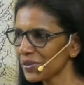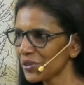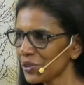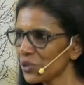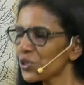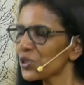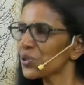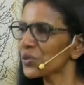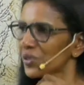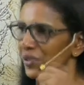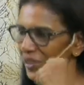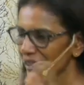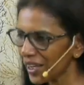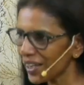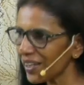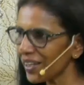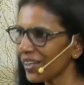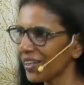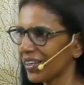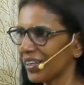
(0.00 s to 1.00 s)
You should
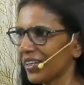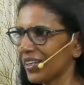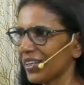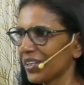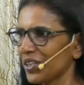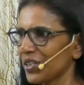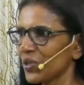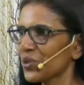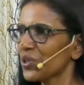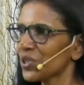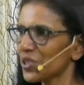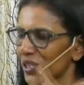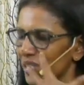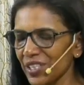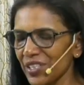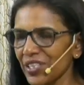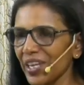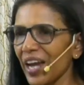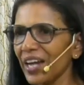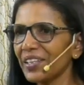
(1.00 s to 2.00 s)
think. You should
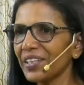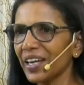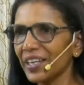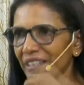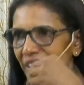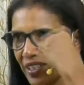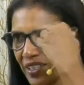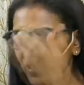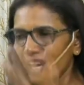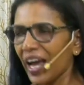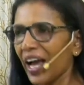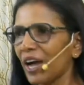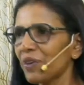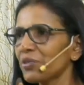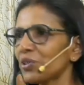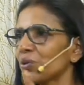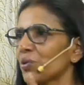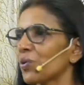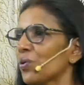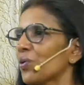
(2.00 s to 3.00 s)
decide that, yes, I
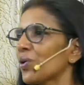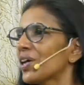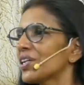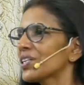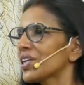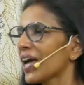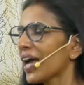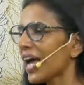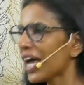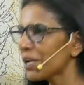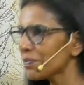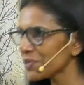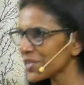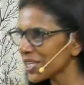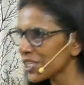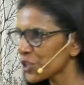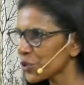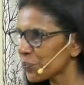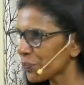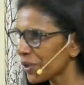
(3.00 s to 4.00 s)
have to go and help
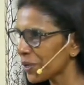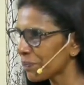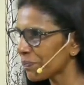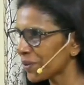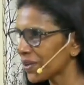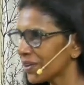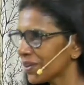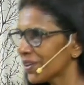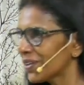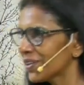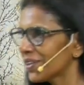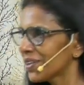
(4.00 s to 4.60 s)
such people.